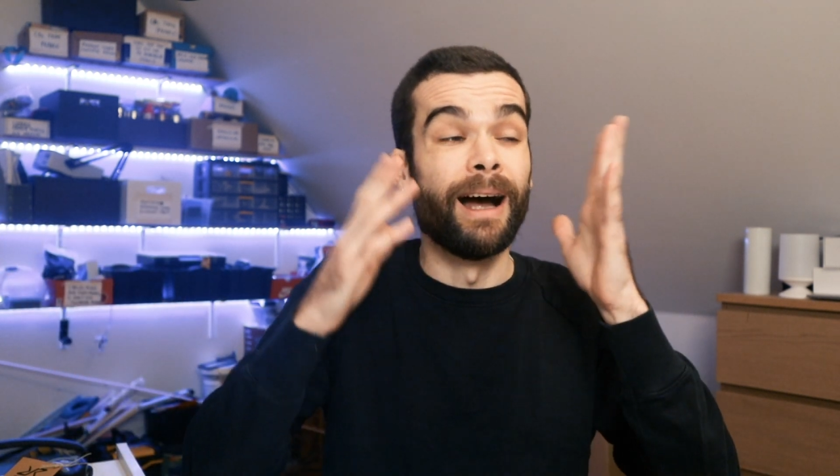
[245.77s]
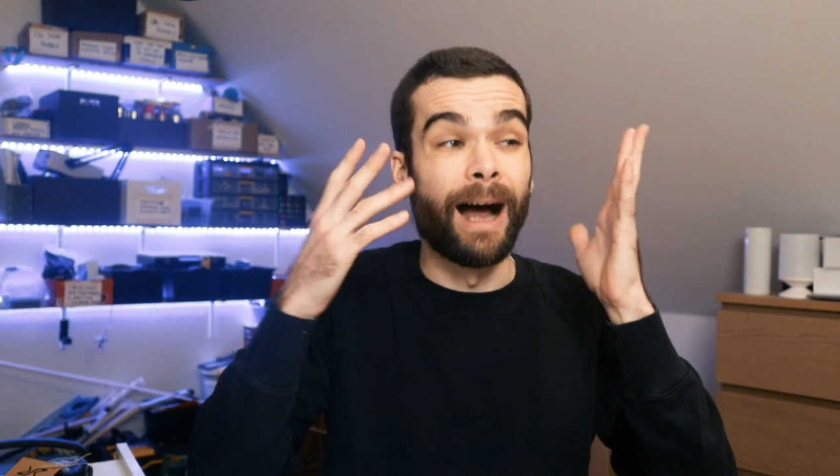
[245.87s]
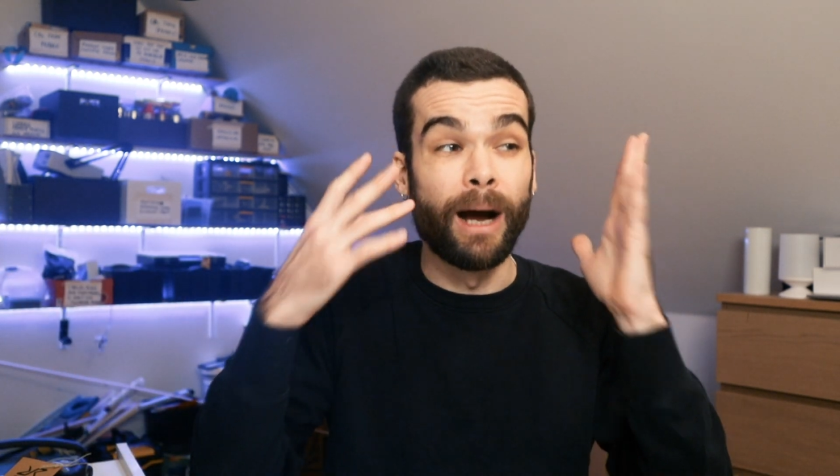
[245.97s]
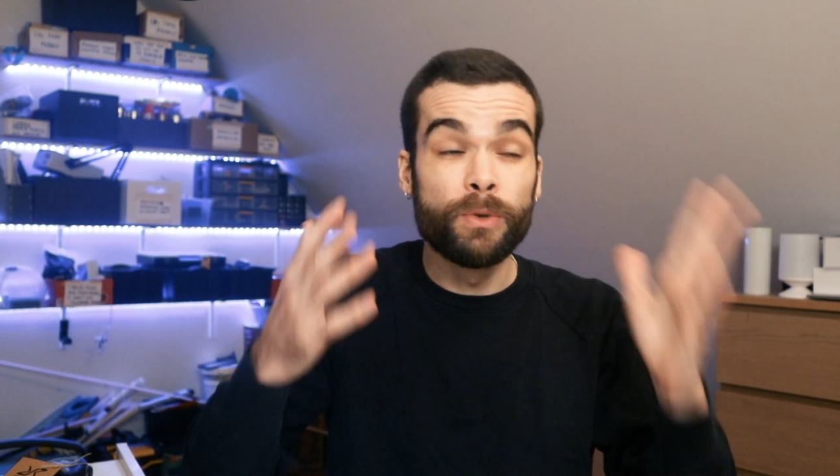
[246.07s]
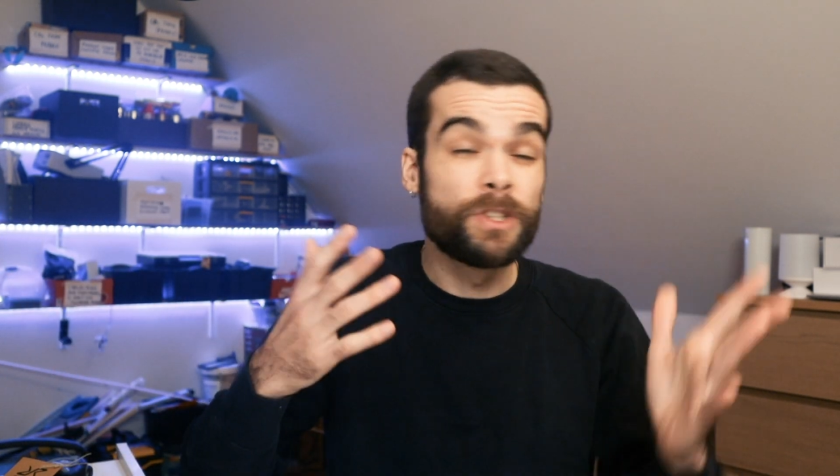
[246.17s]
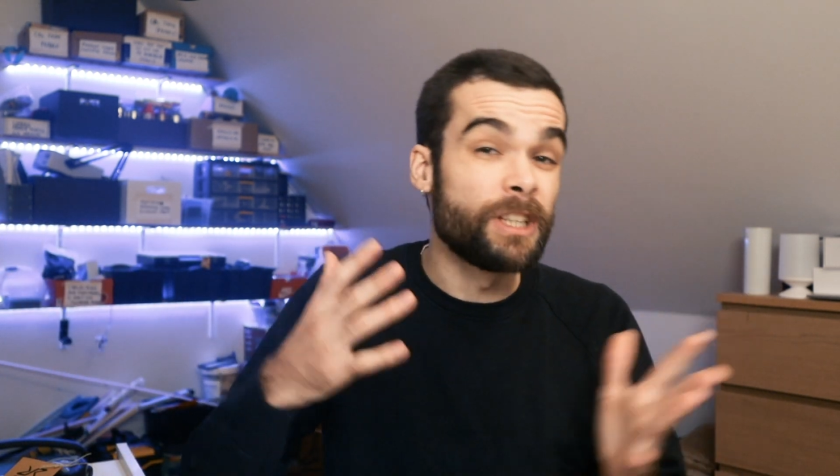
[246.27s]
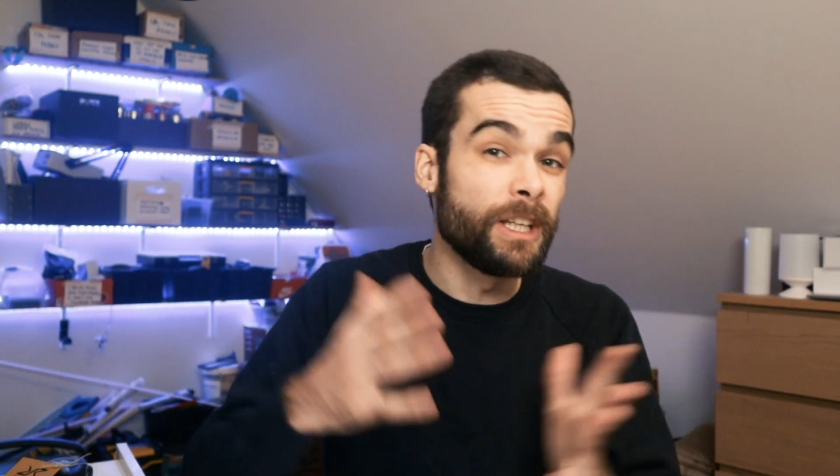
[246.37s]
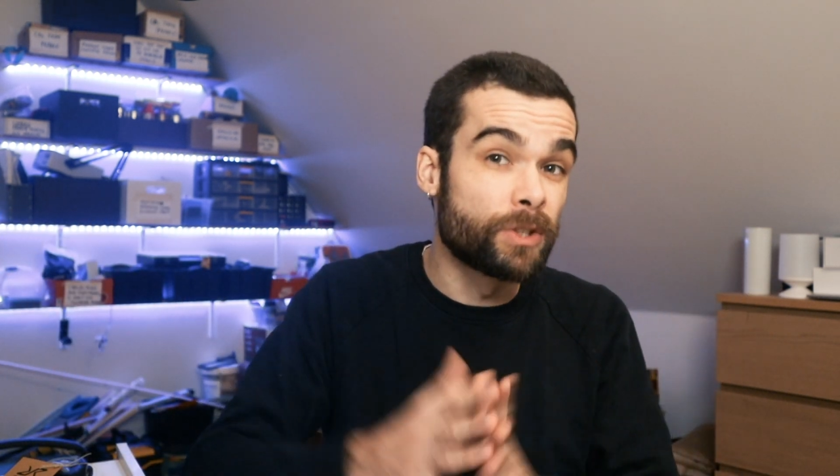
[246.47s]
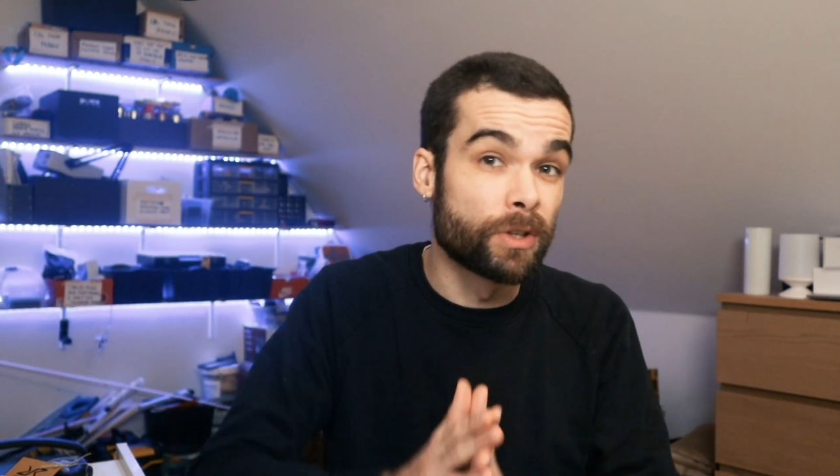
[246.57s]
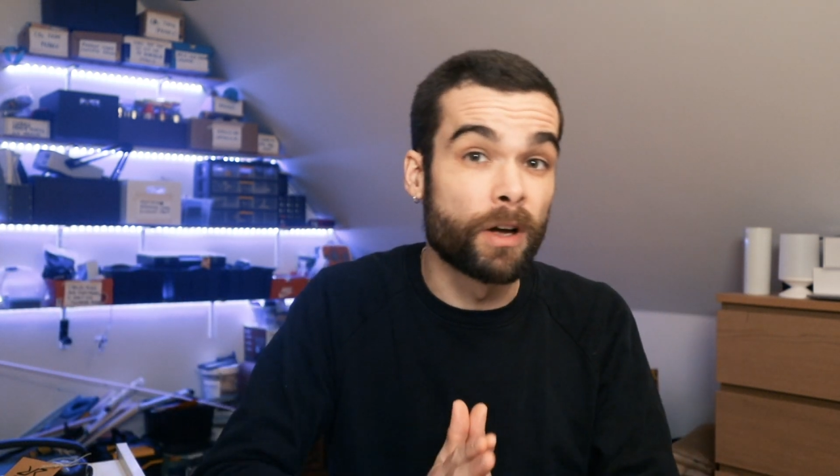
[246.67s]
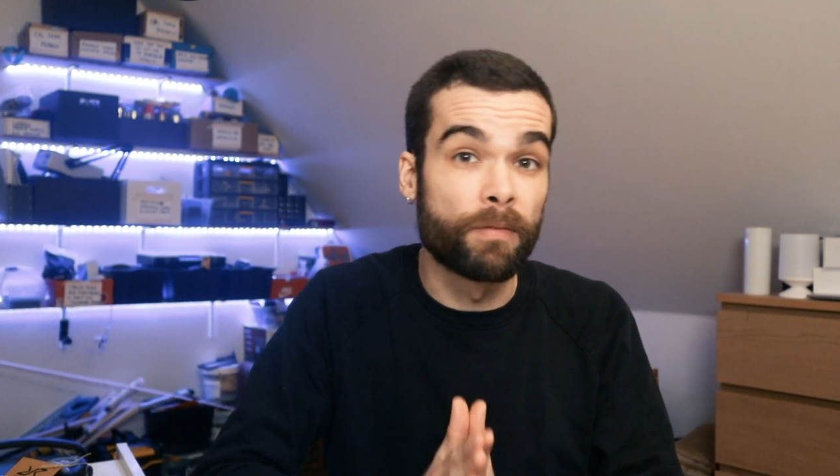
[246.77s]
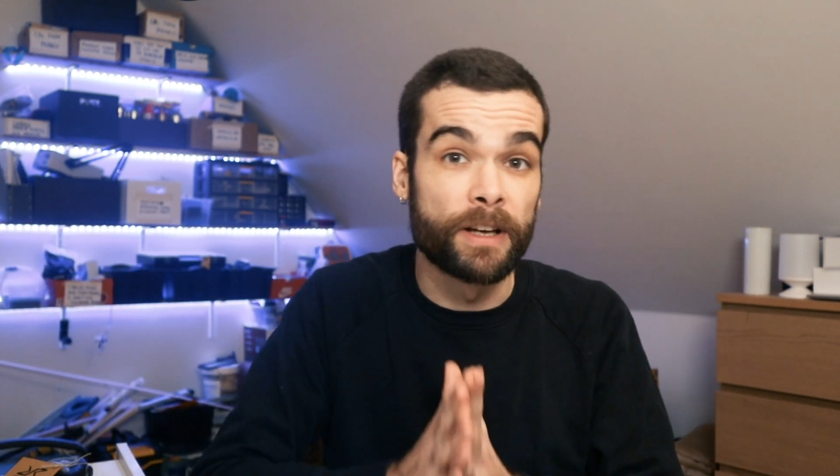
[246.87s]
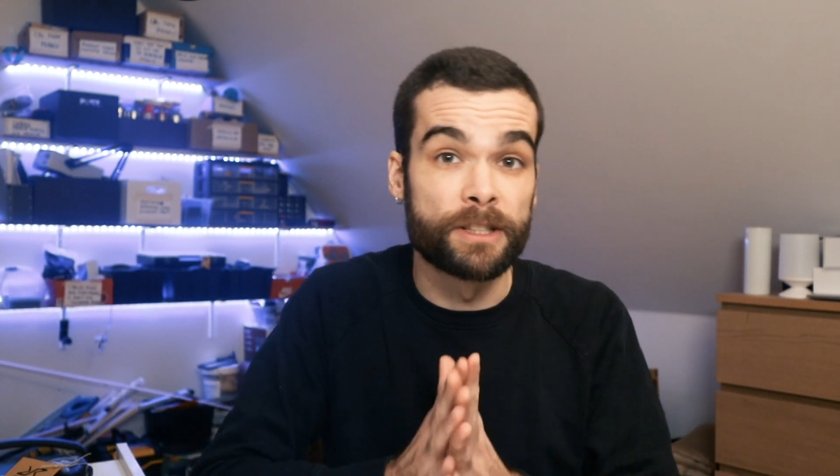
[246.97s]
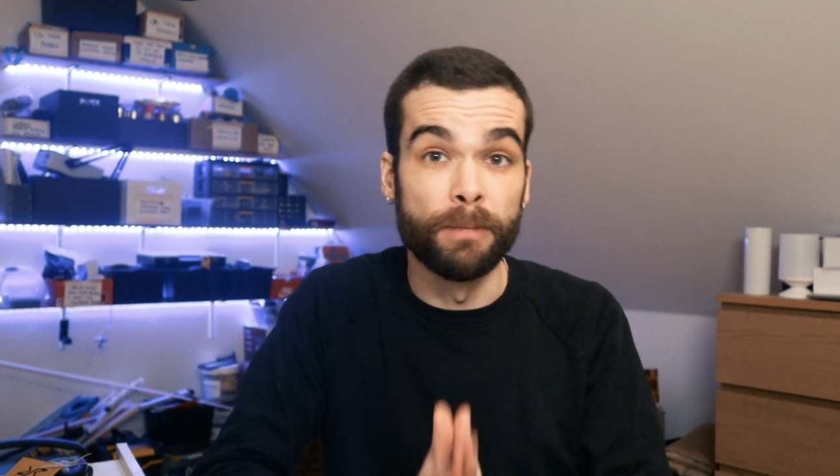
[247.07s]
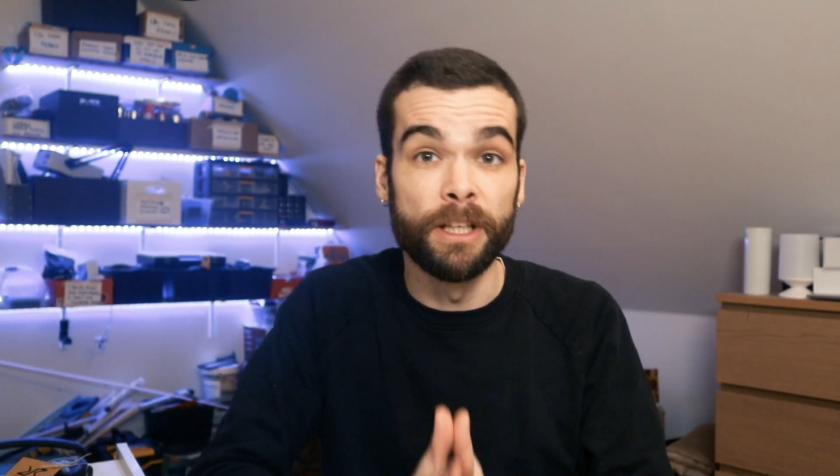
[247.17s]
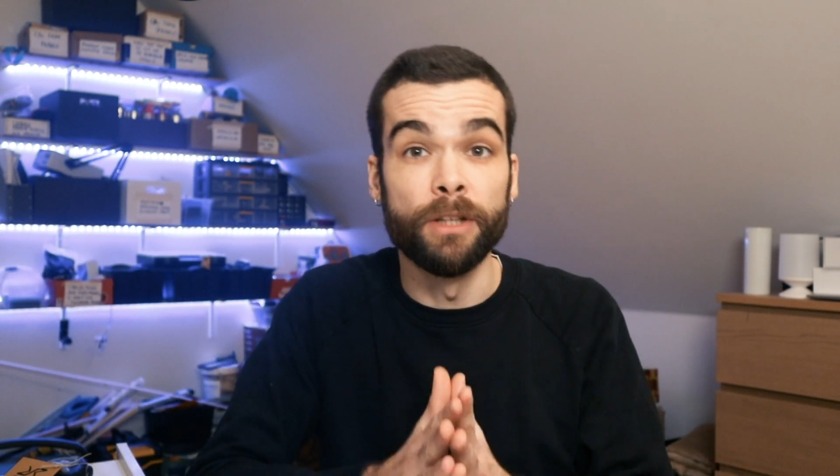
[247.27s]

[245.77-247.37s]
I would say turn off as many